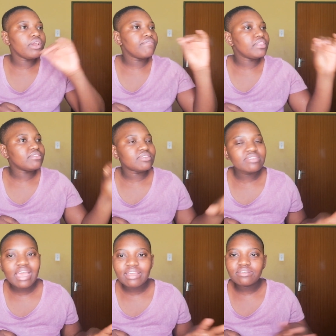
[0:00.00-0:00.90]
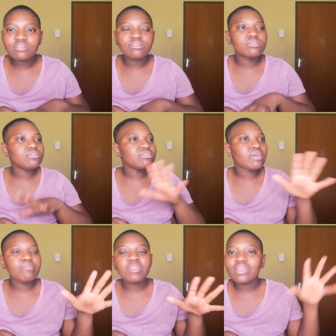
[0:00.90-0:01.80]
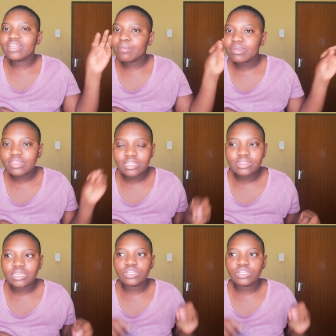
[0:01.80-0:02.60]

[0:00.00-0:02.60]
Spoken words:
If there's a tax something, number that 3.